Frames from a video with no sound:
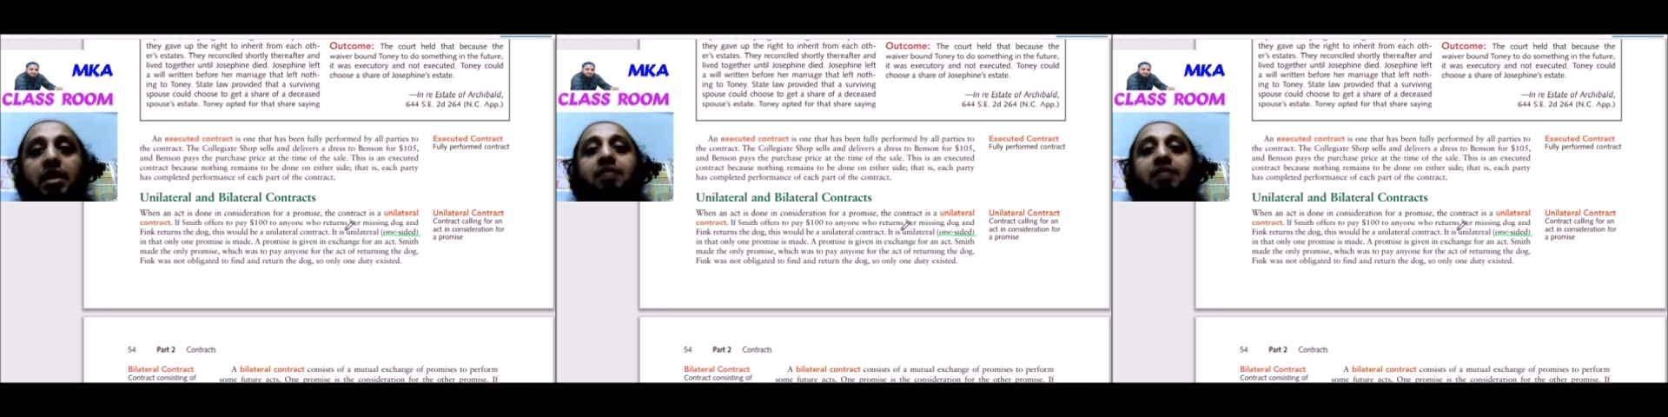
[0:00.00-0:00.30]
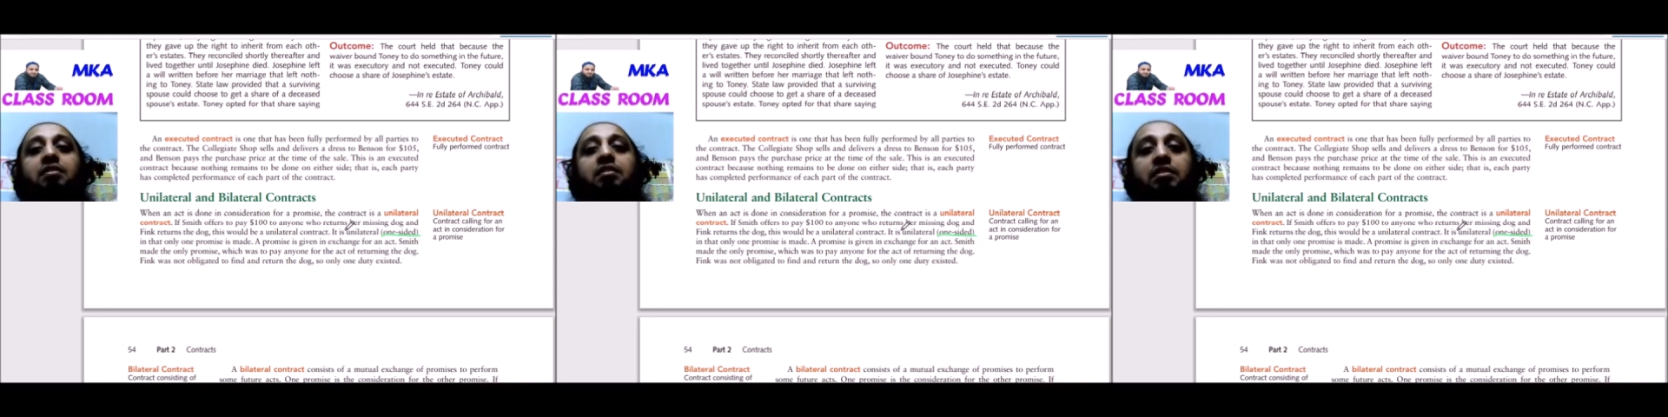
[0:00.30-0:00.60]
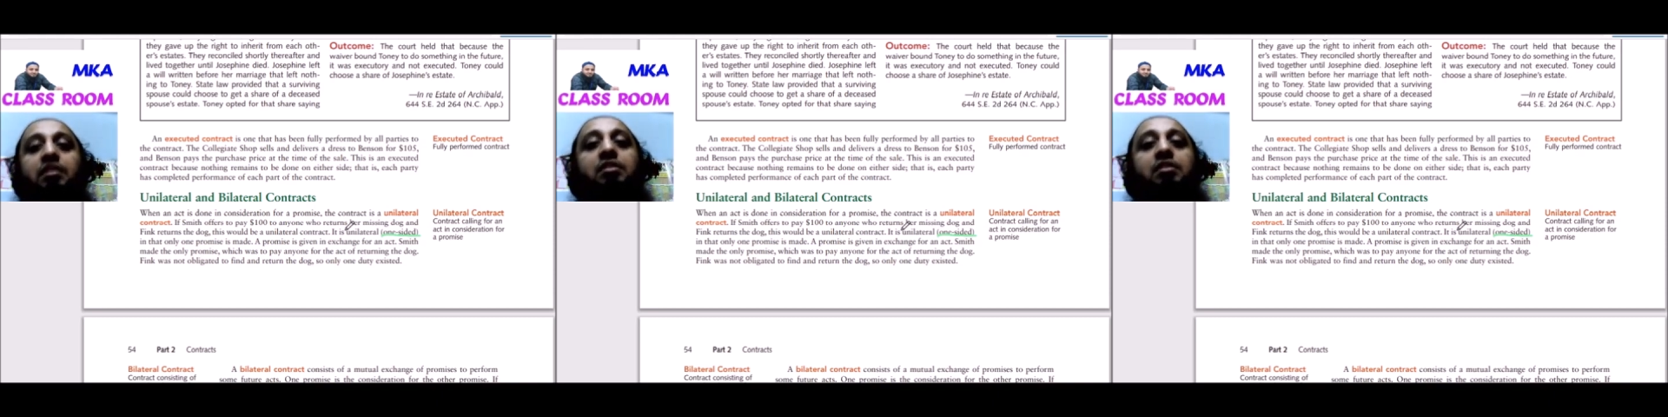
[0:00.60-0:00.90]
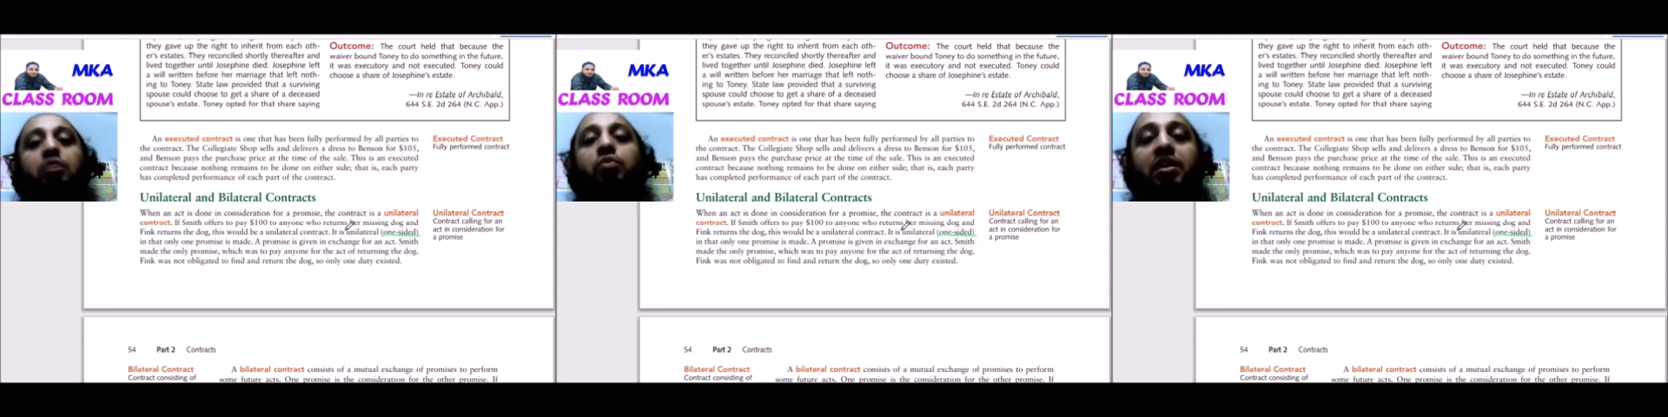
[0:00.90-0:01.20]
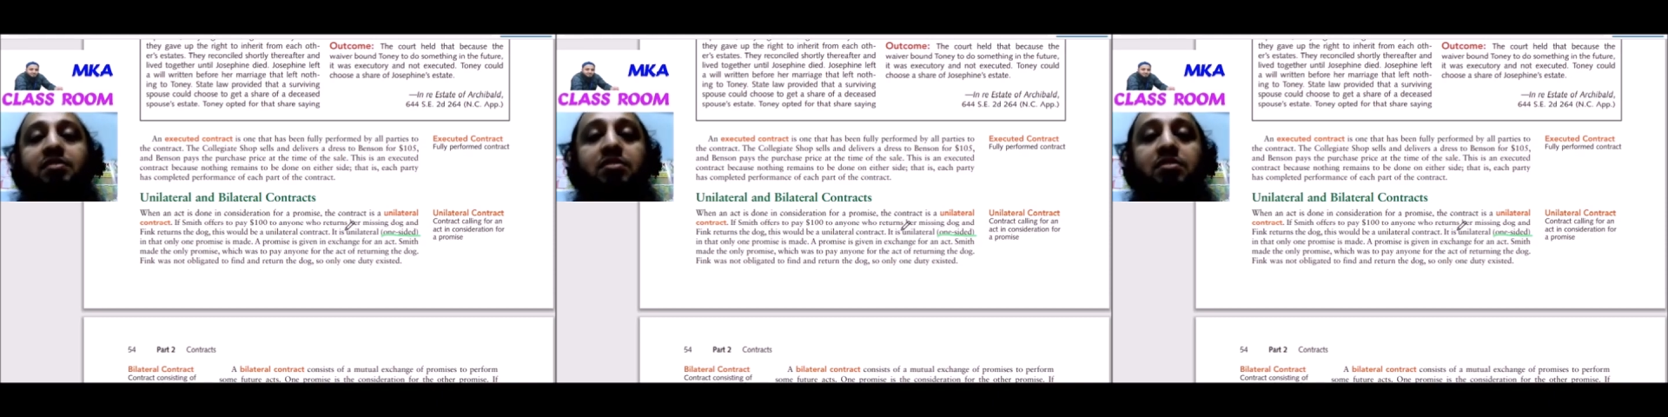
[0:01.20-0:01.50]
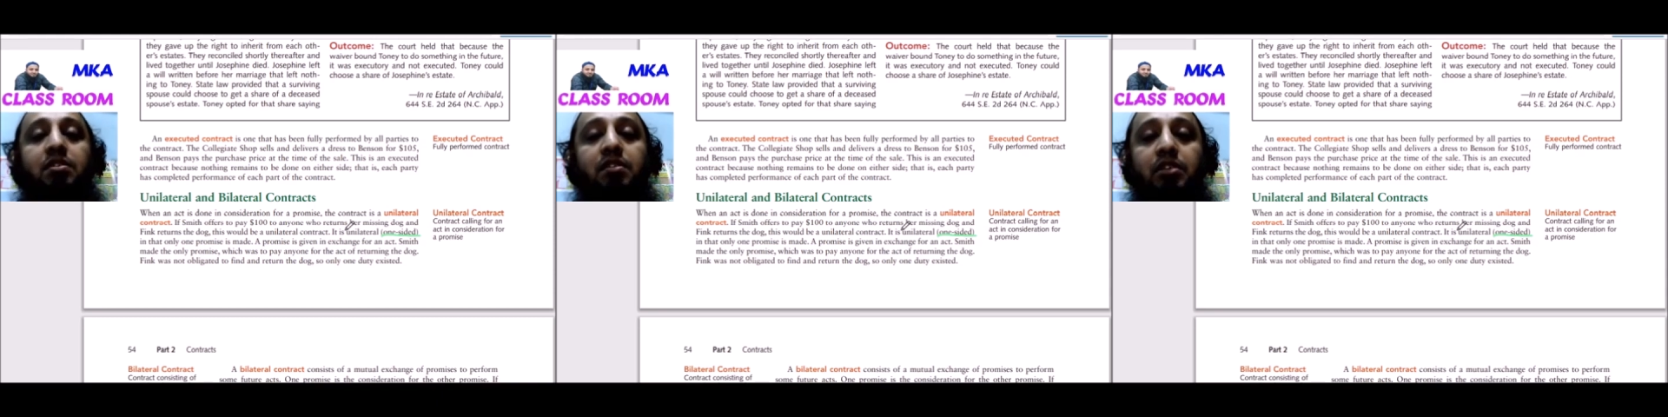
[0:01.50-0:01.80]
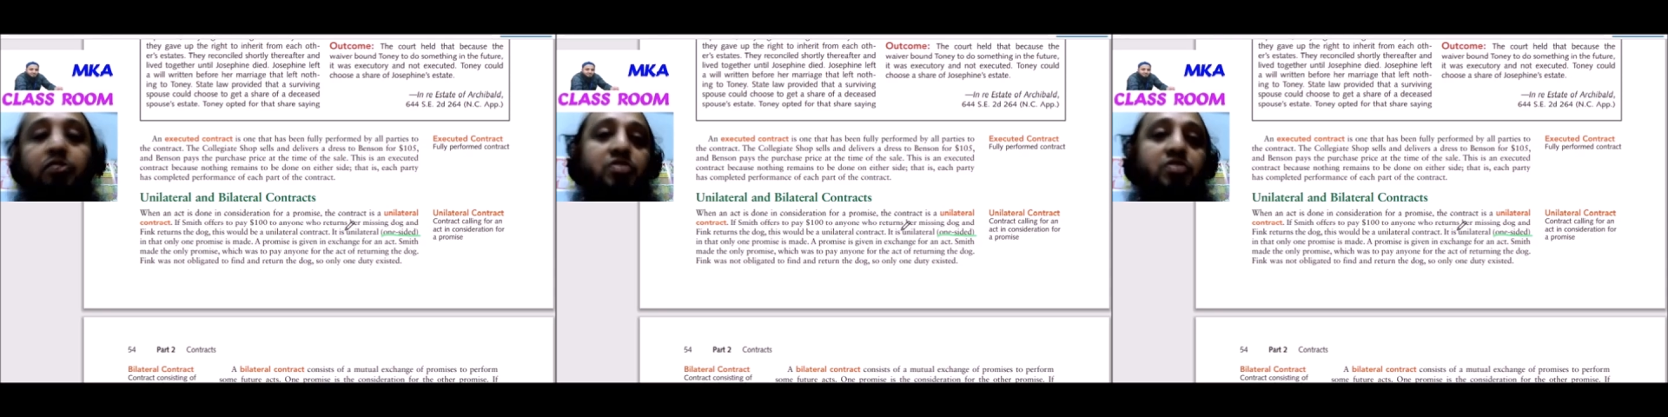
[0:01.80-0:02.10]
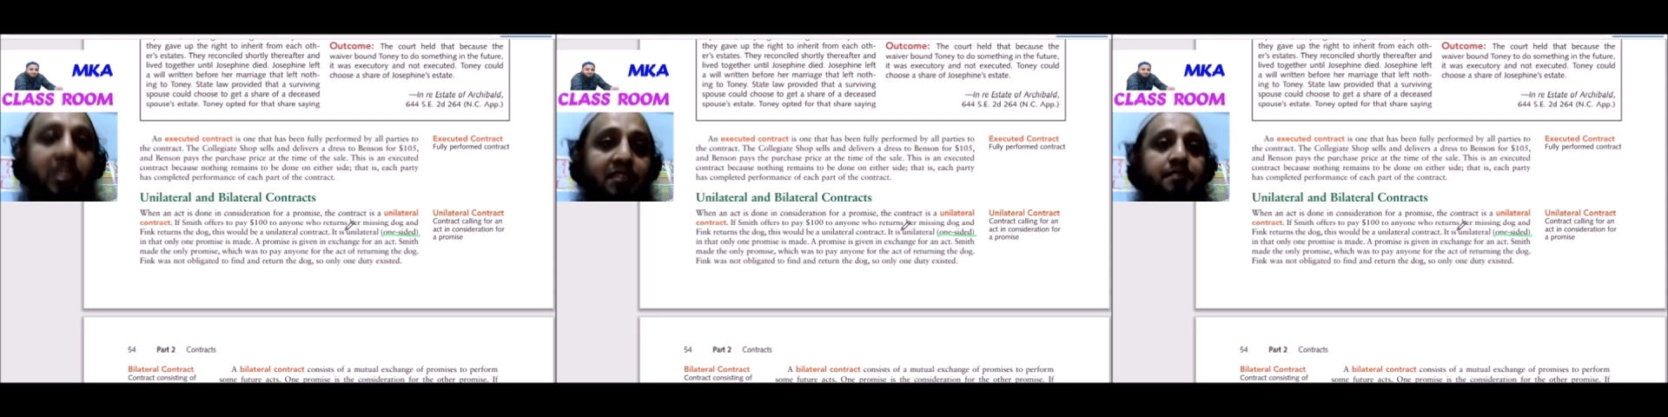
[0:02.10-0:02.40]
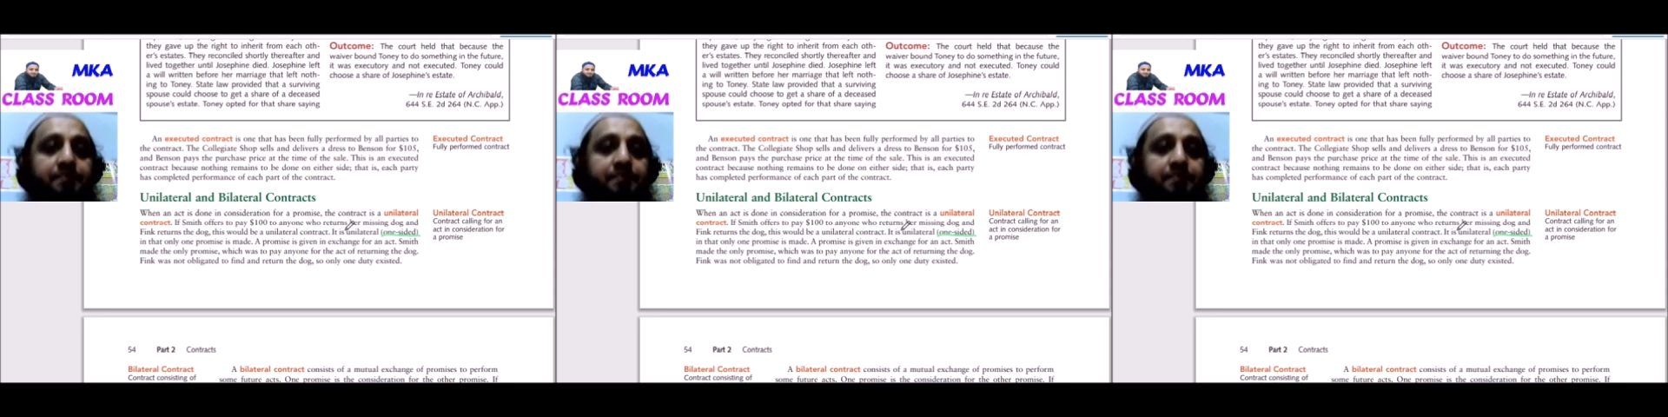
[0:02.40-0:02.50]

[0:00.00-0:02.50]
and then you get your check.